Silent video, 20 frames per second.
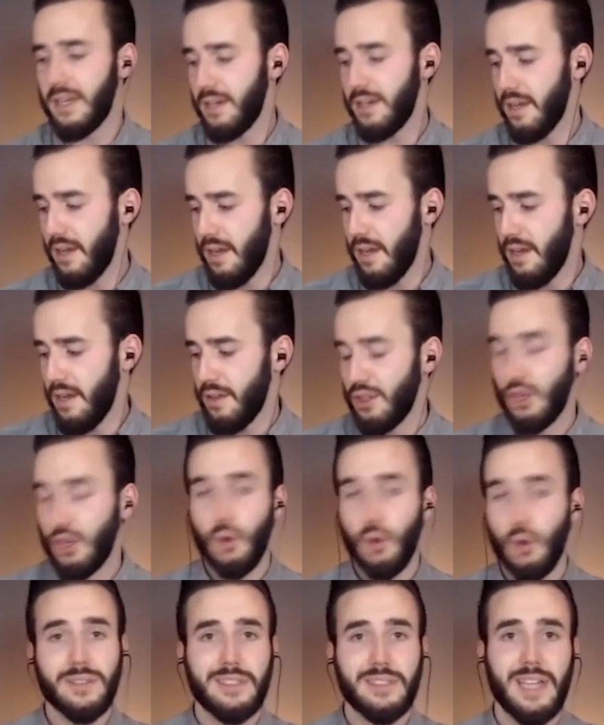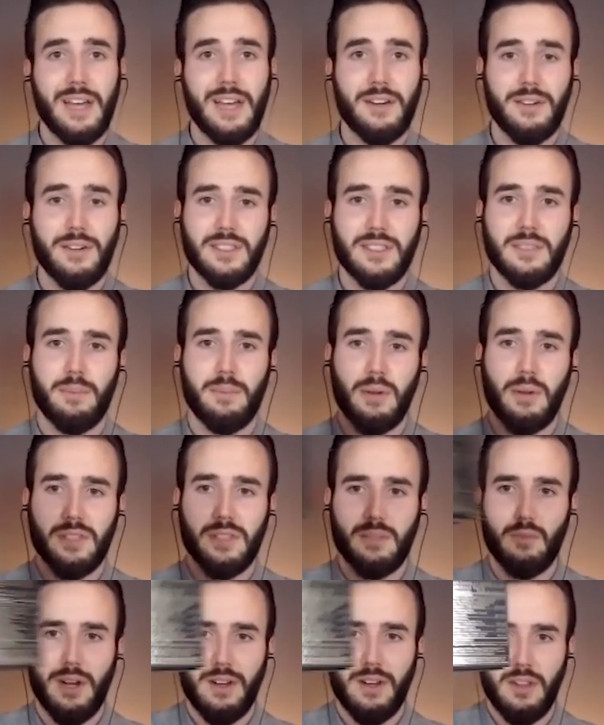And the gold standard is to
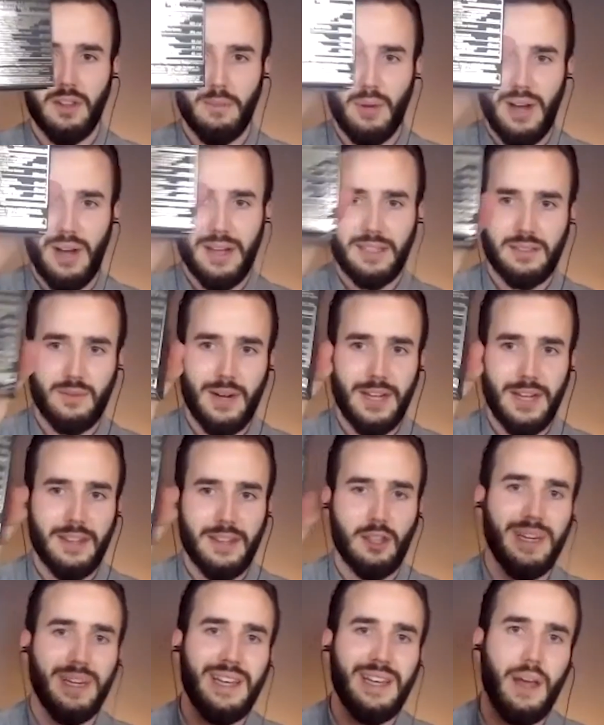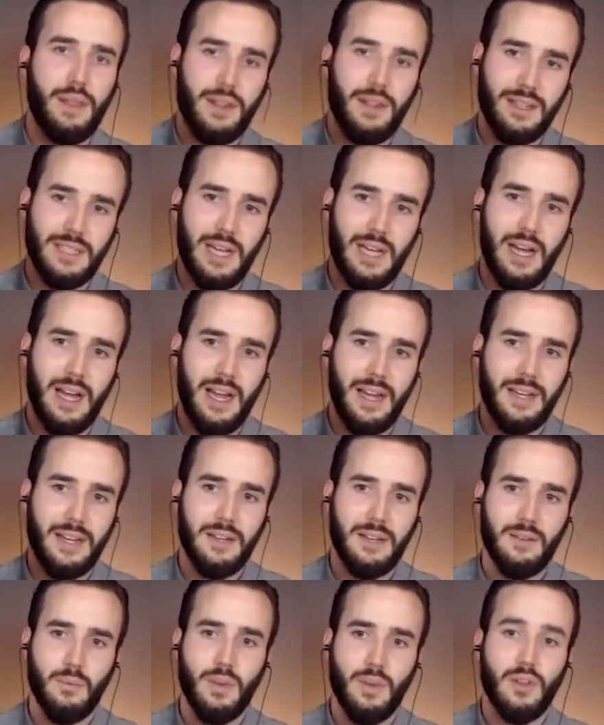post them right on the box, right? There'll be nothing to
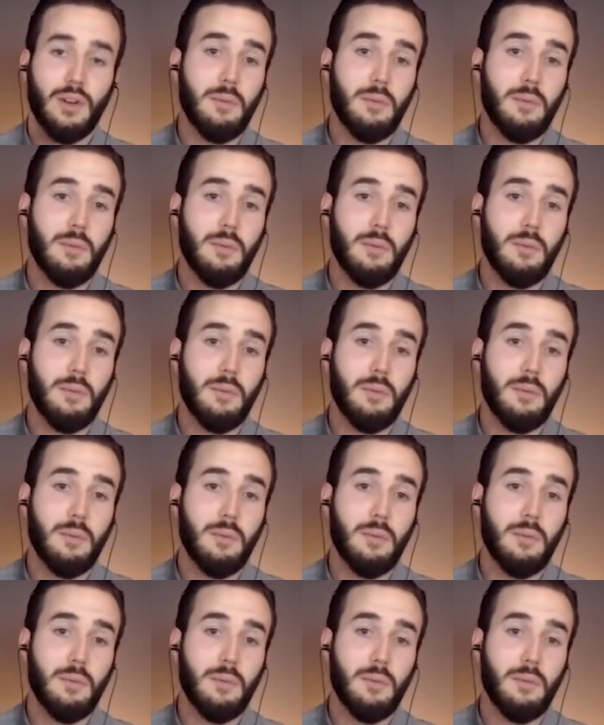hide.